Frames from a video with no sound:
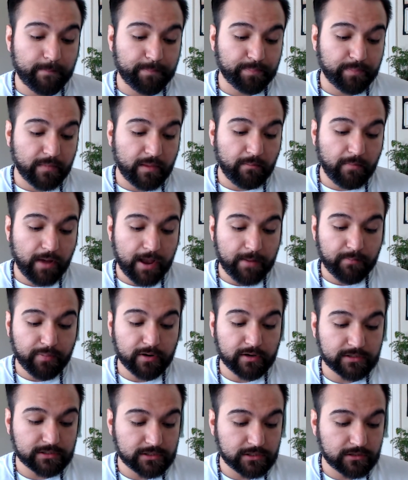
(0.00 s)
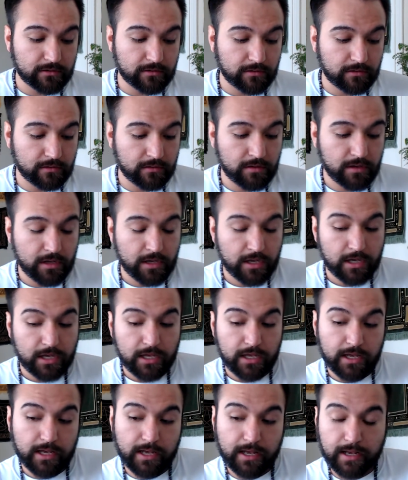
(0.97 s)
My personal
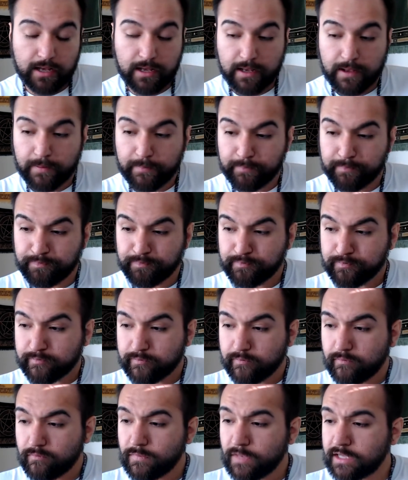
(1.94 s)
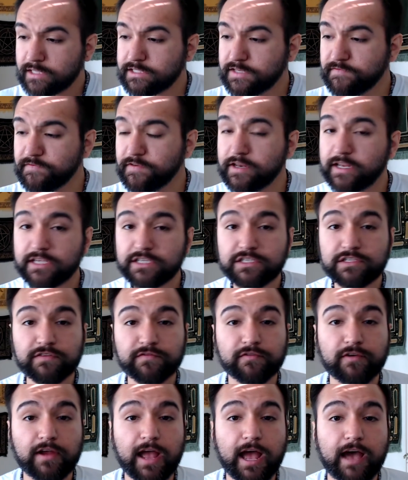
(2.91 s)
um, definition
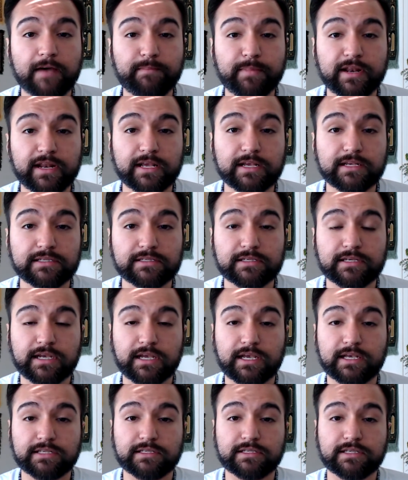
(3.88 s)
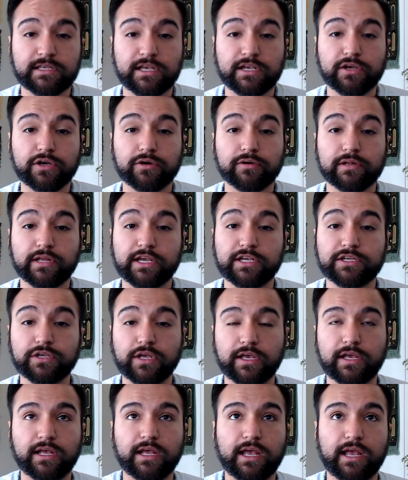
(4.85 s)
for happiness is in correlation.
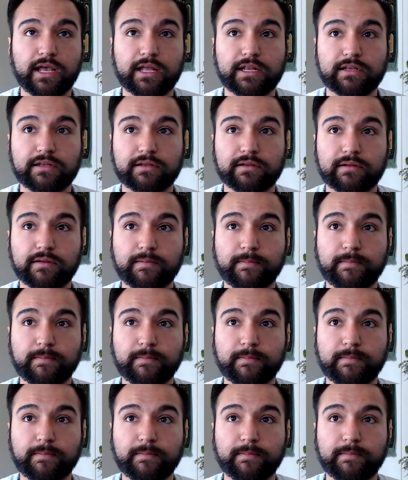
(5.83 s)
It